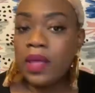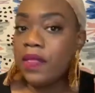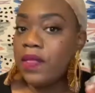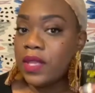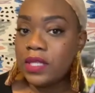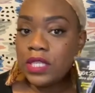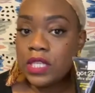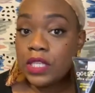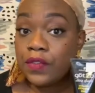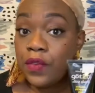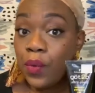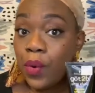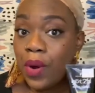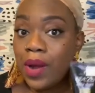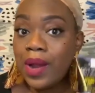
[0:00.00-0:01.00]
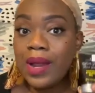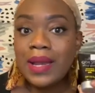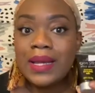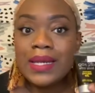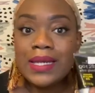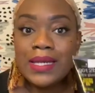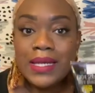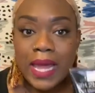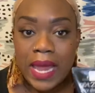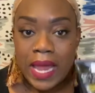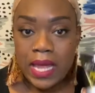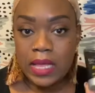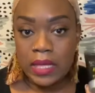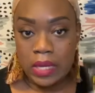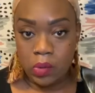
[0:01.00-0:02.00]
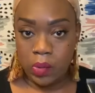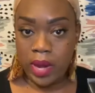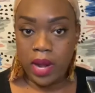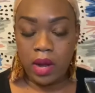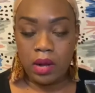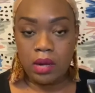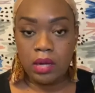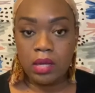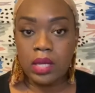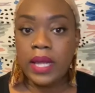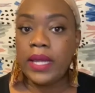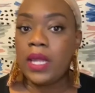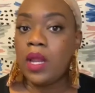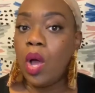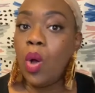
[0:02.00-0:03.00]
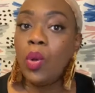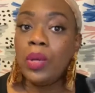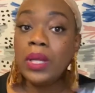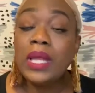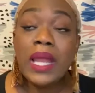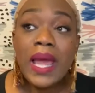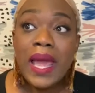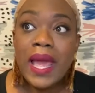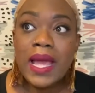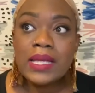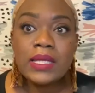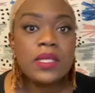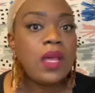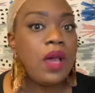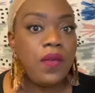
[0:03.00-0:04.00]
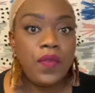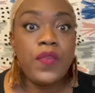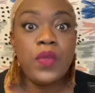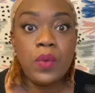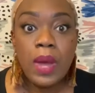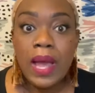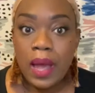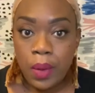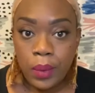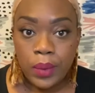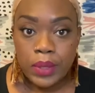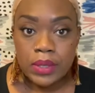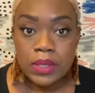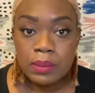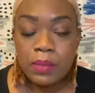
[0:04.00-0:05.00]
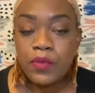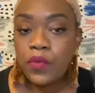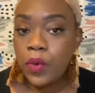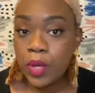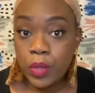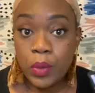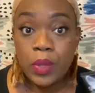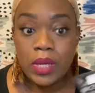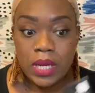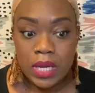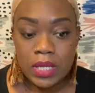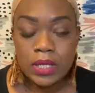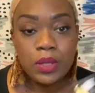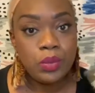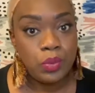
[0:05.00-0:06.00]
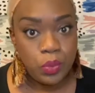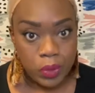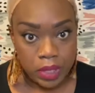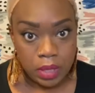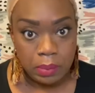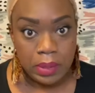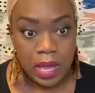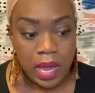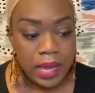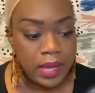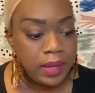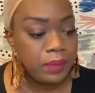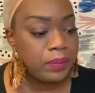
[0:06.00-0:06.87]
This is for daily wear. Like, it only lasts a few hours before you'll need to reapply it.